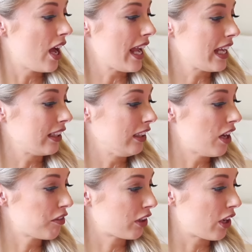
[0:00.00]
A
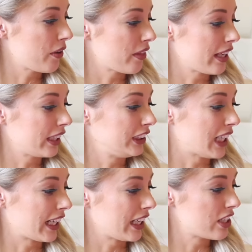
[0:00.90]
Love Clothing
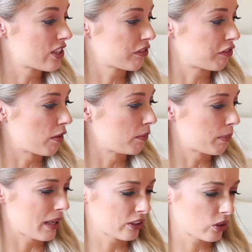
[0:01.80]
jacket from
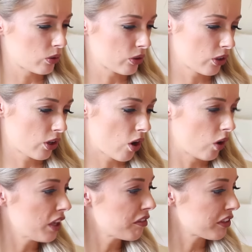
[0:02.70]
a brand called
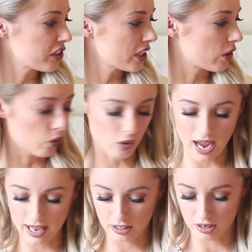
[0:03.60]
Olive, is it? Or
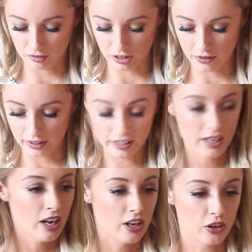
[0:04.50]
at Love Clothing?
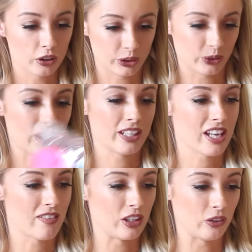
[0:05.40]
Not sure. Let's
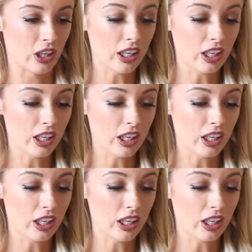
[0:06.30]
have a little